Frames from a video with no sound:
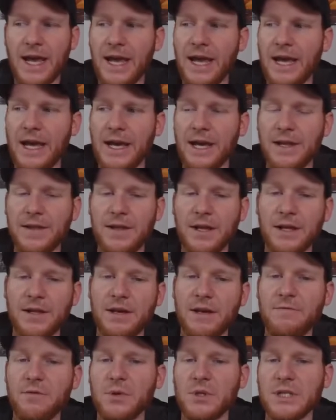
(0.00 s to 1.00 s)
And on
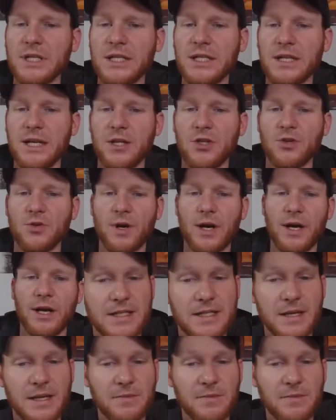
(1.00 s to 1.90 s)
that 14-day trial,